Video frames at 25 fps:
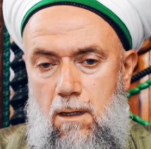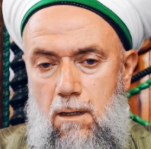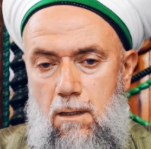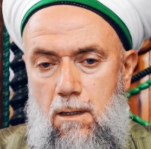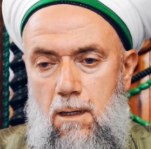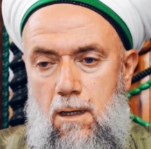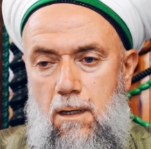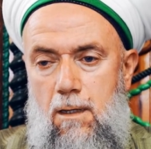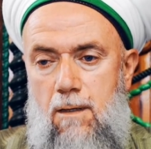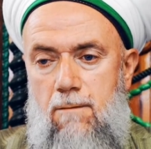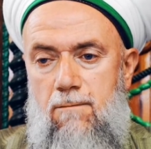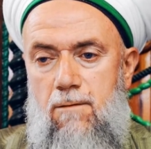
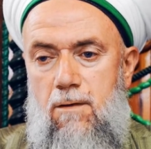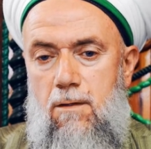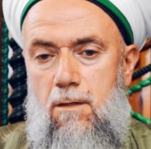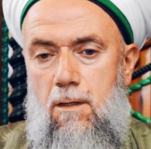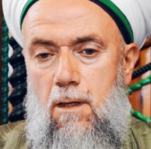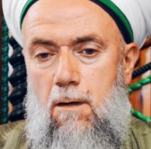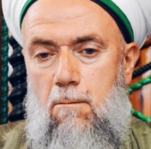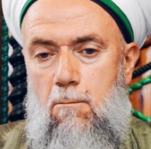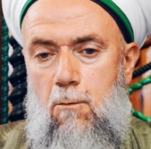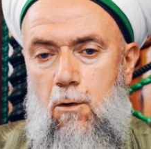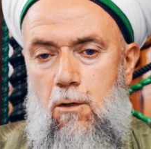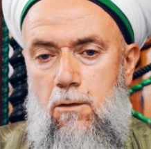they're giving
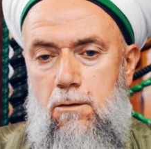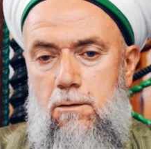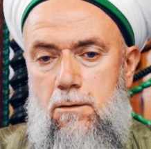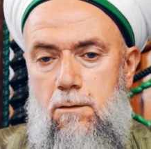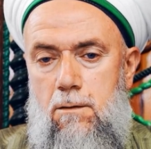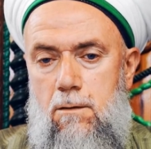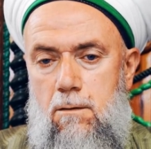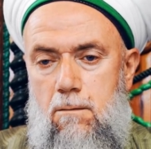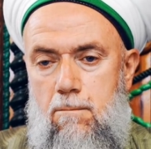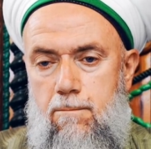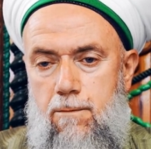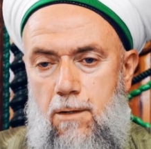the
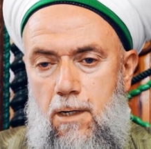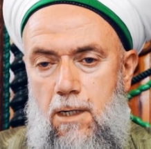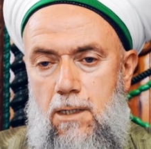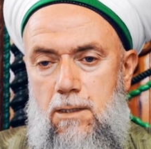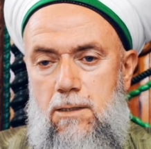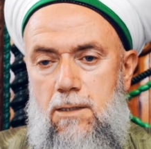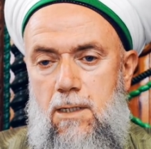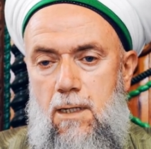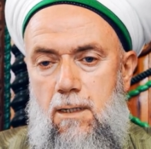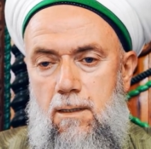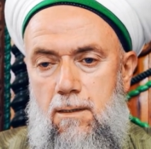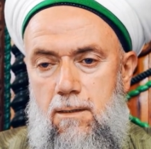most
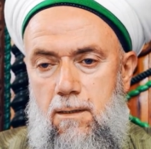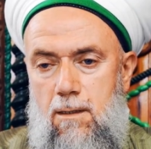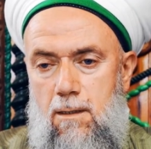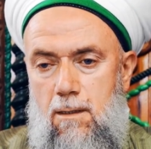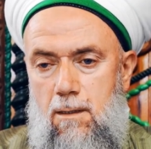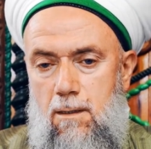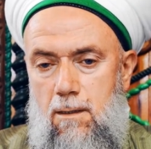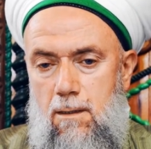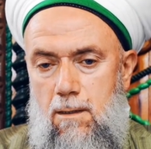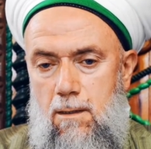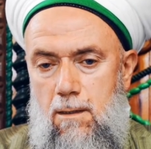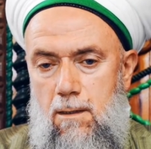precious
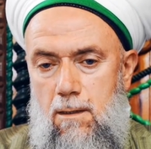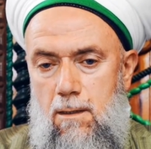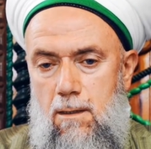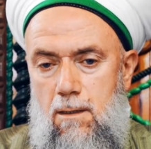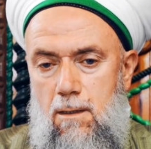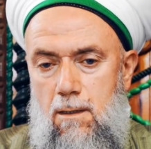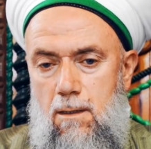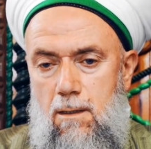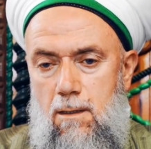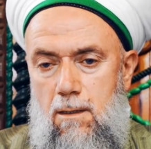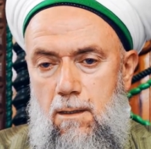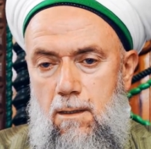thing,
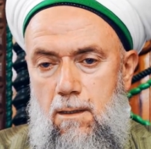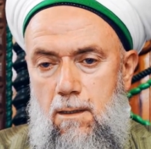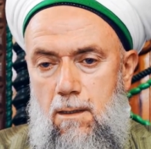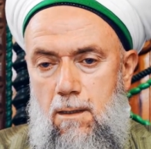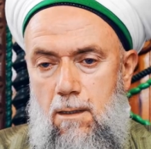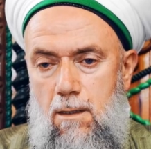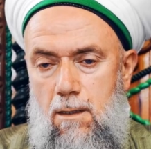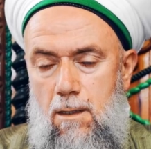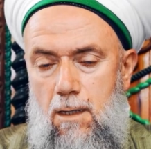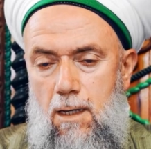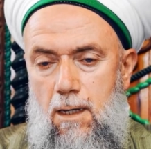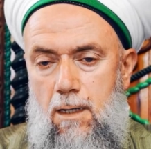
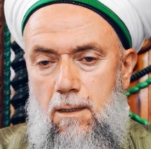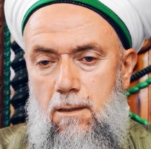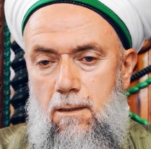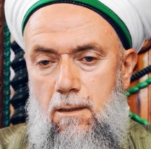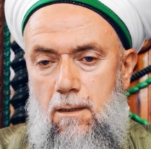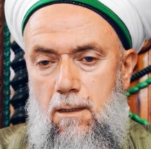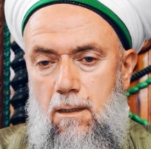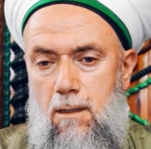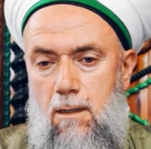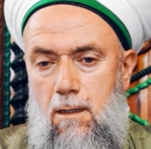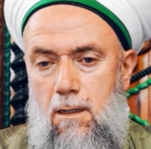they are